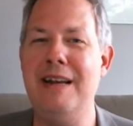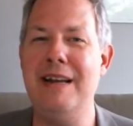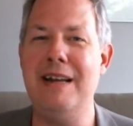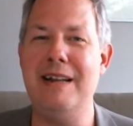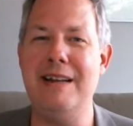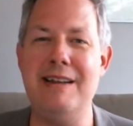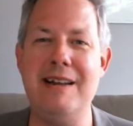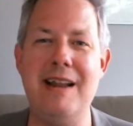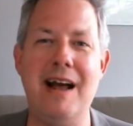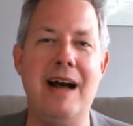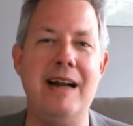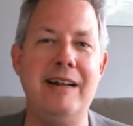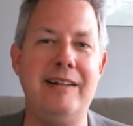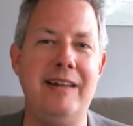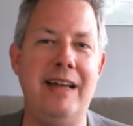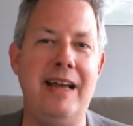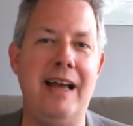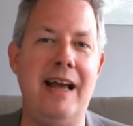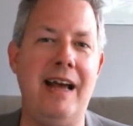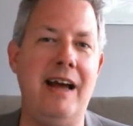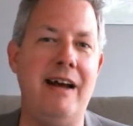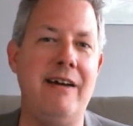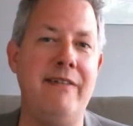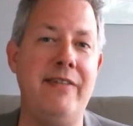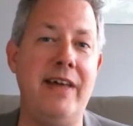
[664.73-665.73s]
not to
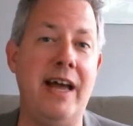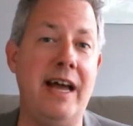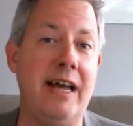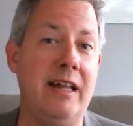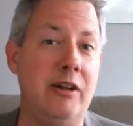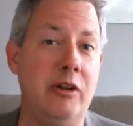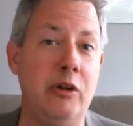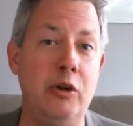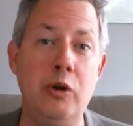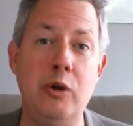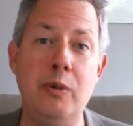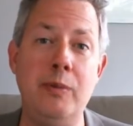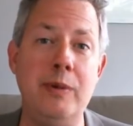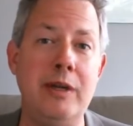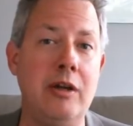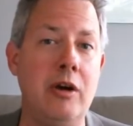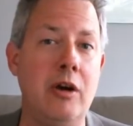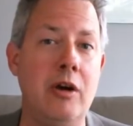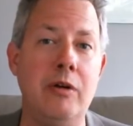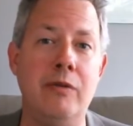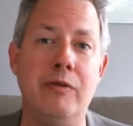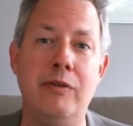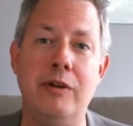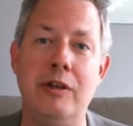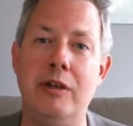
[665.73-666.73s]
have that looming
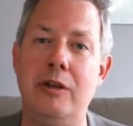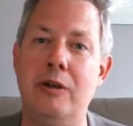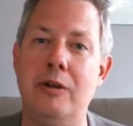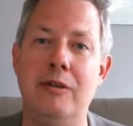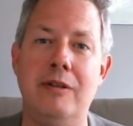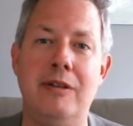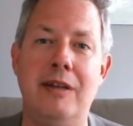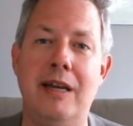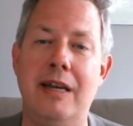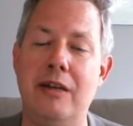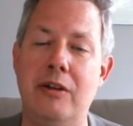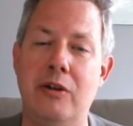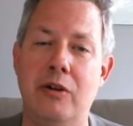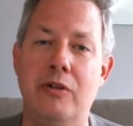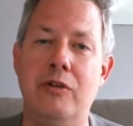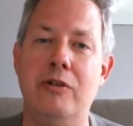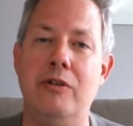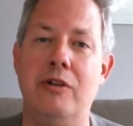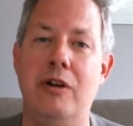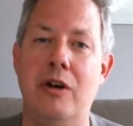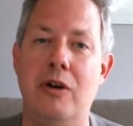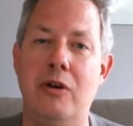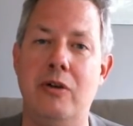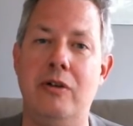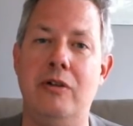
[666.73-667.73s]
over you that your
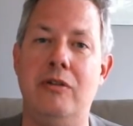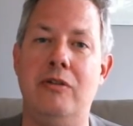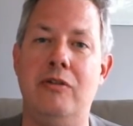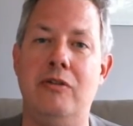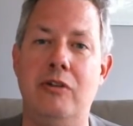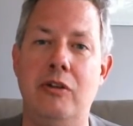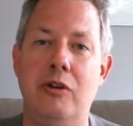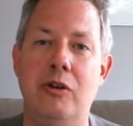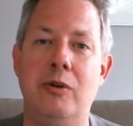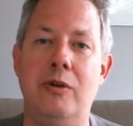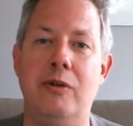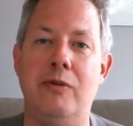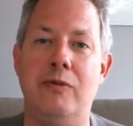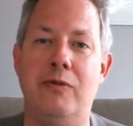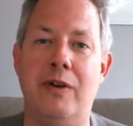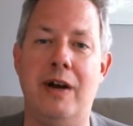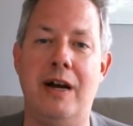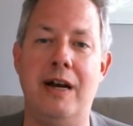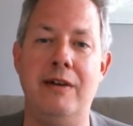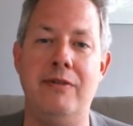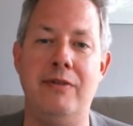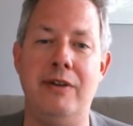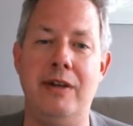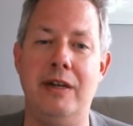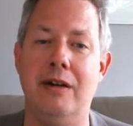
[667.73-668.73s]
note is due in
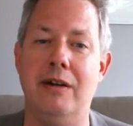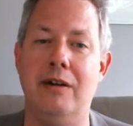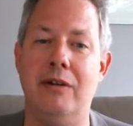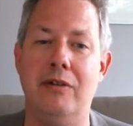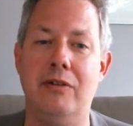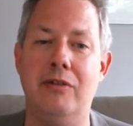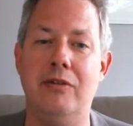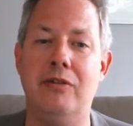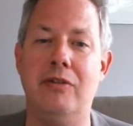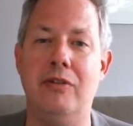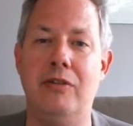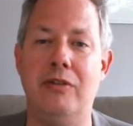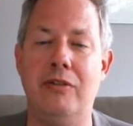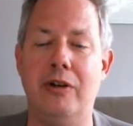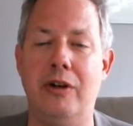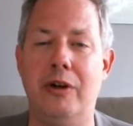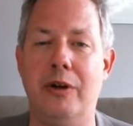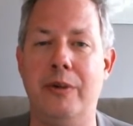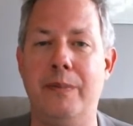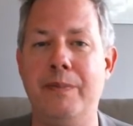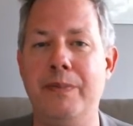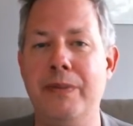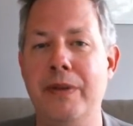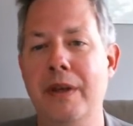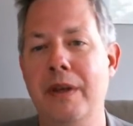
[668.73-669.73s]
5 years.
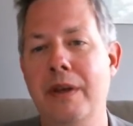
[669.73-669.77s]
So